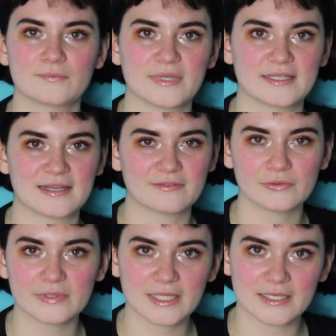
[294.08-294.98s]
we never
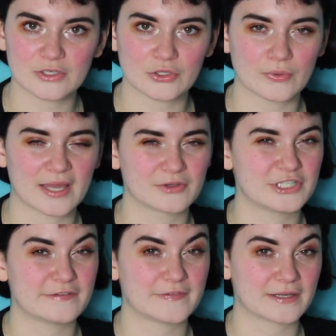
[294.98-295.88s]
really knew how
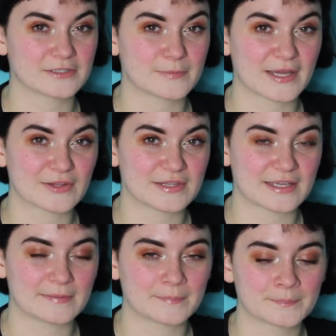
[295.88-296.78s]
she felt about
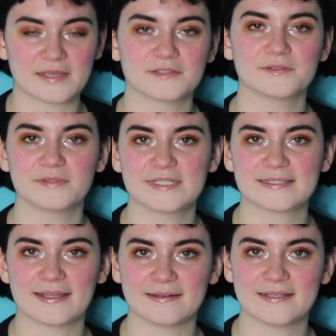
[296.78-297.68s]
them. As soon as
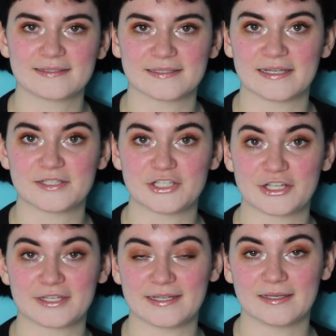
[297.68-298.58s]
Annie said she
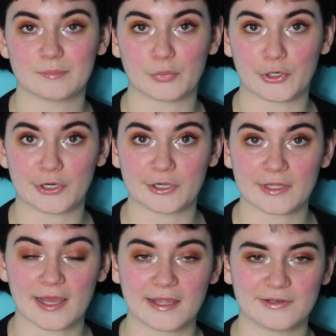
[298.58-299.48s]
could eat a bird,
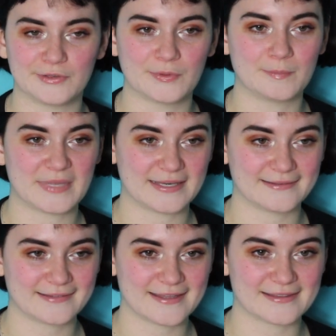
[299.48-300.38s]
I knew
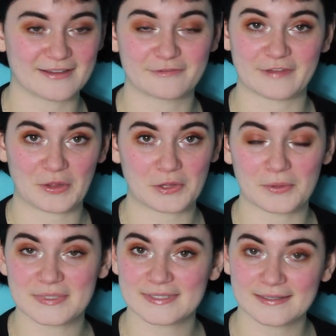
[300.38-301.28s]
immediately that Falco
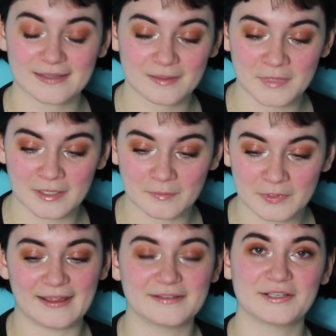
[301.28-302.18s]
was gonna come up,
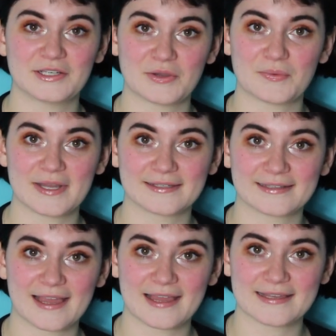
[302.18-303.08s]
and you know what,
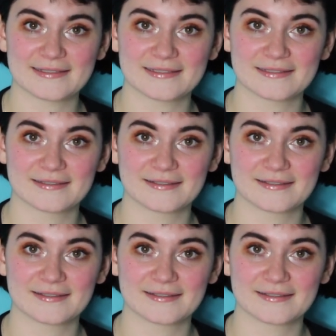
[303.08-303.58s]
guys?